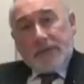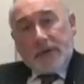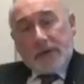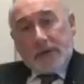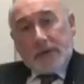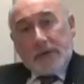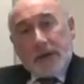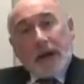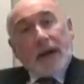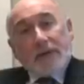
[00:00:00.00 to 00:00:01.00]
father
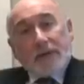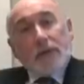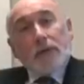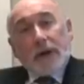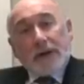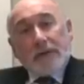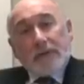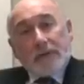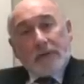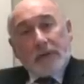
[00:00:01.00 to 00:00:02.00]
has no
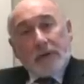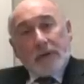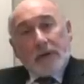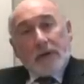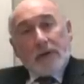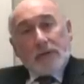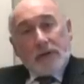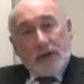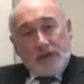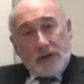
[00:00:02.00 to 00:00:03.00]
rights to
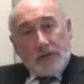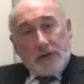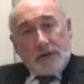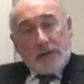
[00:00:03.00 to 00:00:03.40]
the children.